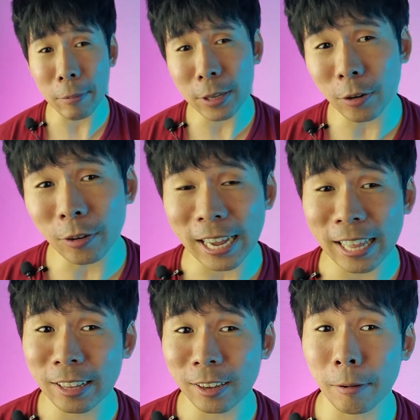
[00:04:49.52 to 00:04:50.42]
know in
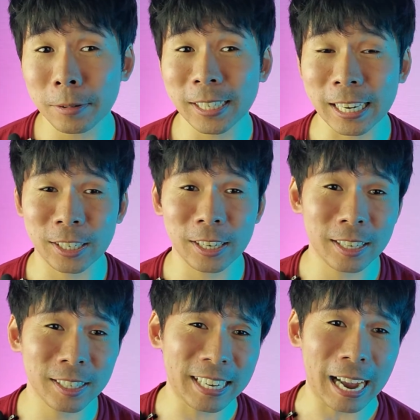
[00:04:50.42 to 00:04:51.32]
the comment
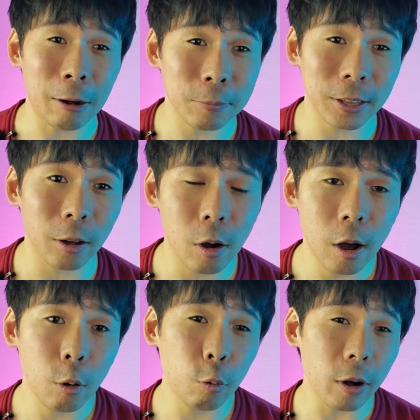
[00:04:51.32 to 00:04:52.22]
section down below
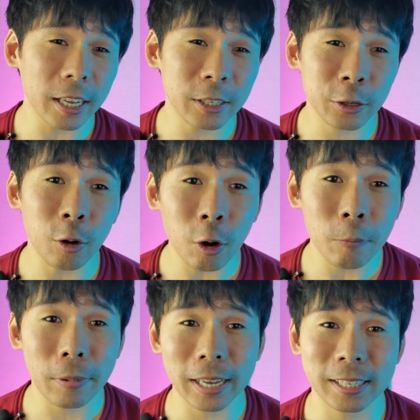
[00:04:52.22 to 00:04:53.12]
what your
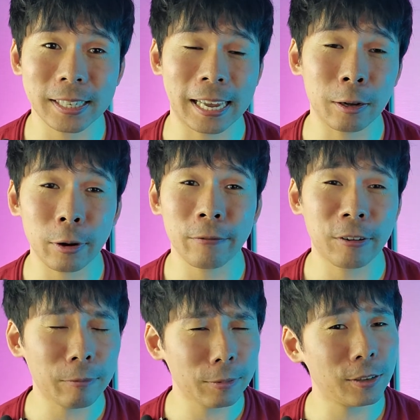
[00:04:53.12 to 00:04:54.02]
biggest takeaway
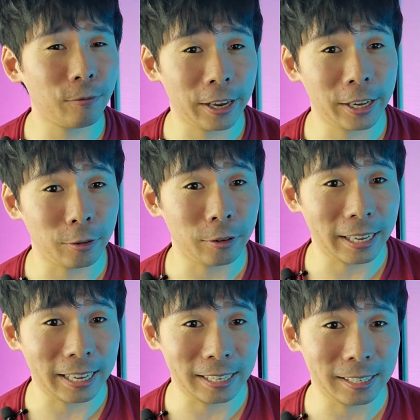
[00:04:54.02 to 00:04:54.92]
from this video
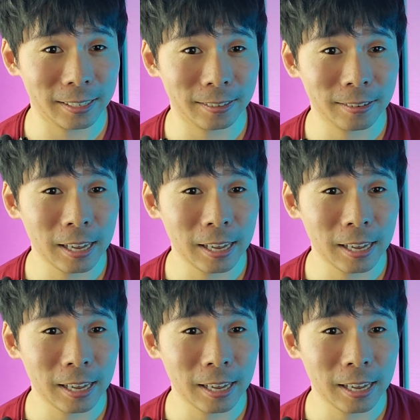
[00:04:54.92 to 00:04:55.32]
is.